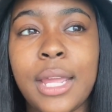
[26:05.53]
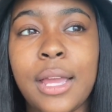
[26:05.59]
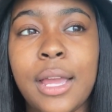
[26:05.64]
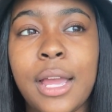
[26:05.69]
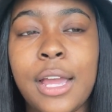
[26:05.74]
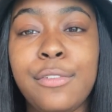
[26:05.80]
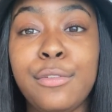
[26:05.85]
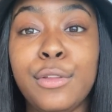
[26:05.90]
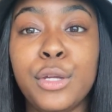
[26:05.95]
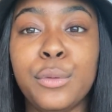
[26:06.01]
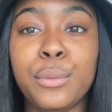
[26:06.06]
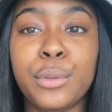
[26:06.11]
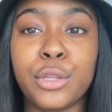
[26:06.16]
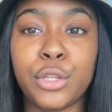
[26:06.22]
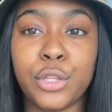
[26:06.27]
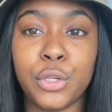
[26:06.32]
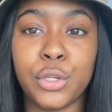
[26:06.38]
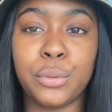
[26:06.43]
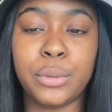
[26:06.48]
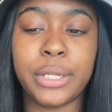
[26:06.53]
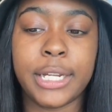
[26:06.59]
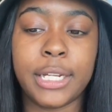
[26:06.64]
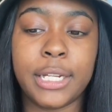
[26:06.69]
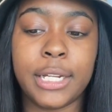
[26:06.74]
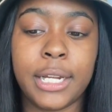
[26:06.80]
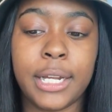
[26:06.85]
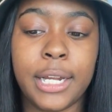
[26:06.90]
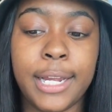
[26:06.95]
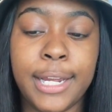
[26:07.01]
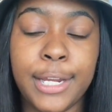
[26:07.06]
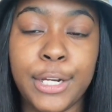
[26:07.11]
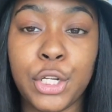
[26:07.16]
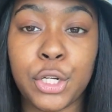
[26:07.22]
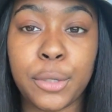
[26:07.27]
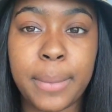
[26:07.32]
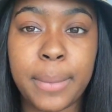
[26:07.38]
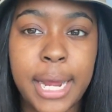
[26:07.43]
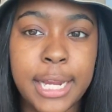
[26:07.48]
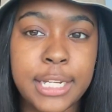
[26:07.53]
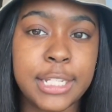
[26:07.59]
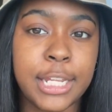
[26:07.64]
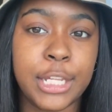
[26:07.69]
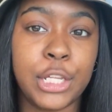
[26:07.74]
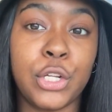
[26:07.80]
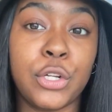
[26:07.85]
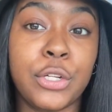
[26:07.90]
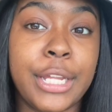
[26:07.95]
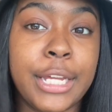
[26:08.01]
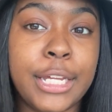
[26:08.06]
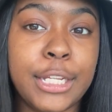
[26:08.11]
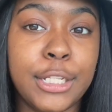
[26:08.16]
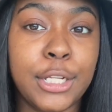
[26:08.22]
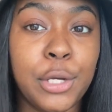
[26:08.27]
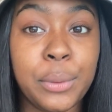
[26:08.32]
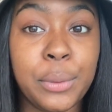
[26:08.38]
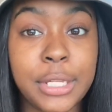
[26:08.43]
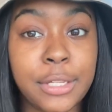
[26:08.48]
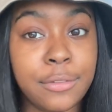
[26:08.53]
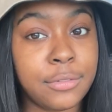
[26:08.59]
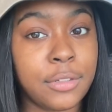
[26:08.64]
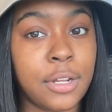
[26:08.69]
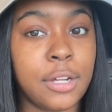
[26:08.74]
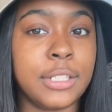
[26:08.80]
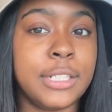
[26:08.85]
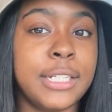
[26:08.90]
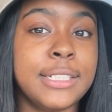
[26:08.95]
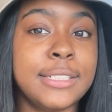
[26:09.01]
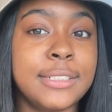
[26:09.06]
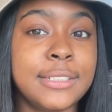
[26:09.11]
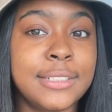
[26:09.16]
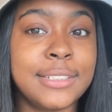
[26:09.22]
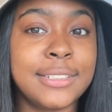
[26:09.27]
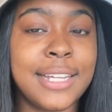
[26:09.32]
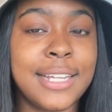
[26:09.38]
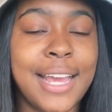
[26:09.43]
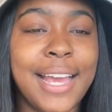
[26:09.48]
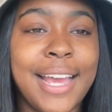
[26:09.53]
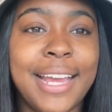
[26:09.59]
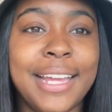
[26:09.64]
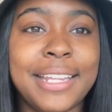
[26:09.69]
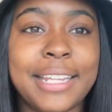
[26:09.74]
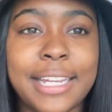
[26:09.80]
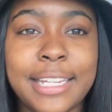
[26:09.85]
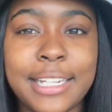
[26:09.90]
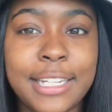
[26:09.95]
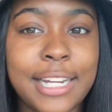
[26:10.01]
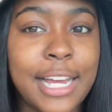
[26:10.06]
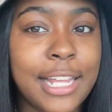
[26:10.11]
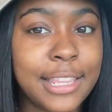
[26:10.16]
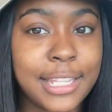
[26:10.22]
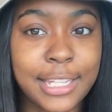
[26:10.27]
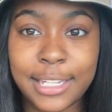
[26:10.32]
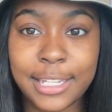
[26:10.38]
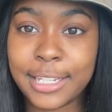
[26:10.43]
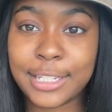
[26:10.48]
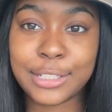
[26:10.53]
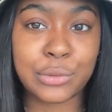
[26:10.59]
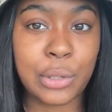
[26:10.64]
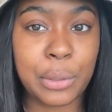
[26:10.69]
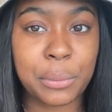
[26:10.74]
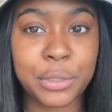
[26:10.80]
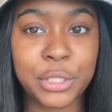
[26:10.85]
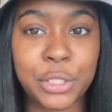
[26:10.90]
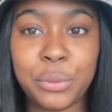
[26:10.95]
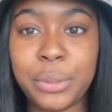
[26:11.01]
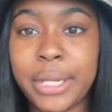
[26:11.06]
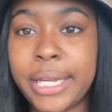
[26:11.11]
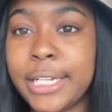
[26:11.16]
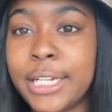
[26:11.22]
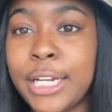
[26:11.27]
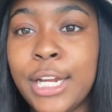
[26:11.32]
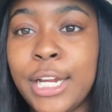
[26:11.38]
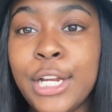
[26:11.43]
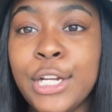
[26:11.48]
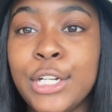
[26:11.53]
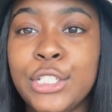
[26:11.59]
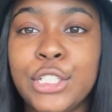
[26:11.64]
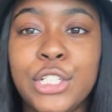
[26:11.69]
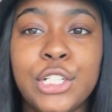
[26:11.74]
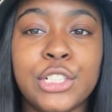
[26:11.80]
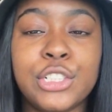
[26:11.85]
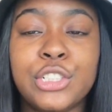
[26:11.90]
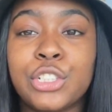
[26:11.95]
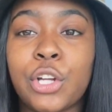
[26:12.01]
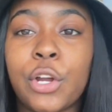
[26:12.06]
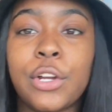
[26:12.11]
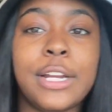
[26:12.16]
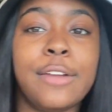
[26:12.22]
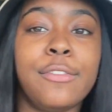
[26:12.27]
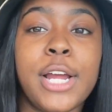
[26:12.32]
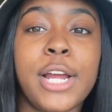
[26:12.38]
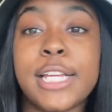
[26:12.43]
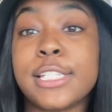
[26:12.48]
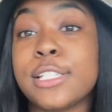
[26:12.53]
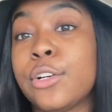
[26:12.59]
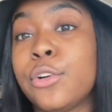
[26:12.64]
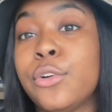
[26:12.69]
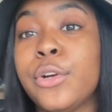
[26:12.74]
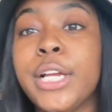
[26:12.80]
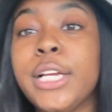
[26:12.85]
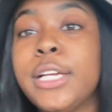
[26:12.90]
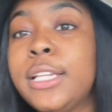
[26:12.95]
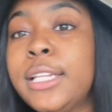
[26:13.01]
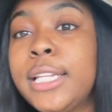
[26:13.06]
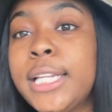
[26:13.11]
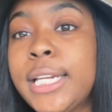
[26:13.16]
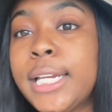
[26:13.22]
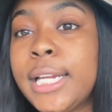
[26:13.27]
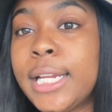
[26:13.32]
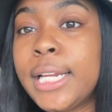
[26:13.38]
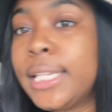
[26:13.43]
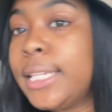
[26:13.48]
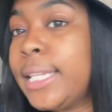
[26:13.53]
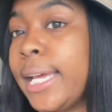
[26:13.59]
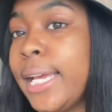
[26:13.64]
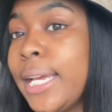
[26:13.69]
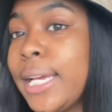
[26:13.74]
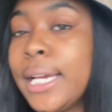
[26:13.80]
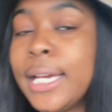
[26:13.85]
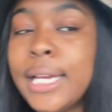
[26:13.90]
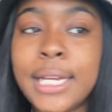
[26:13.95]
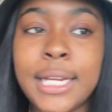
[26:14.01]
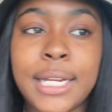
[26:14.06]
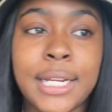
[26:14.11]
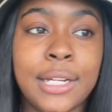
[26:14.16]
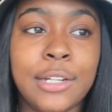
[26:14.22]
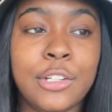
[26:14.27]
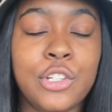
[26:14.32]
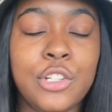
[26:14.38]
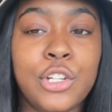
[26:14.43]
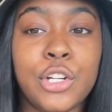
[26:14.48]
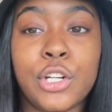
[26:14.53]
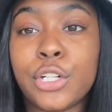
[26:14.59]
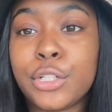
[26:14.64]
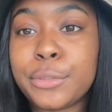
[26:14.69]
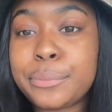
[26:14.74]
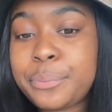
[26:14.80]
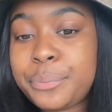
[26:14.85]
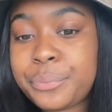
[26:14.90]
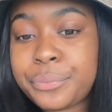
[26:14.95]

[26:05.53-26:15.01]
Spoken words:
with you, like in your mind, like you're like low-key flawless. Like nothing is wrong with you. Like your shirt never has a crinkle in it. Like your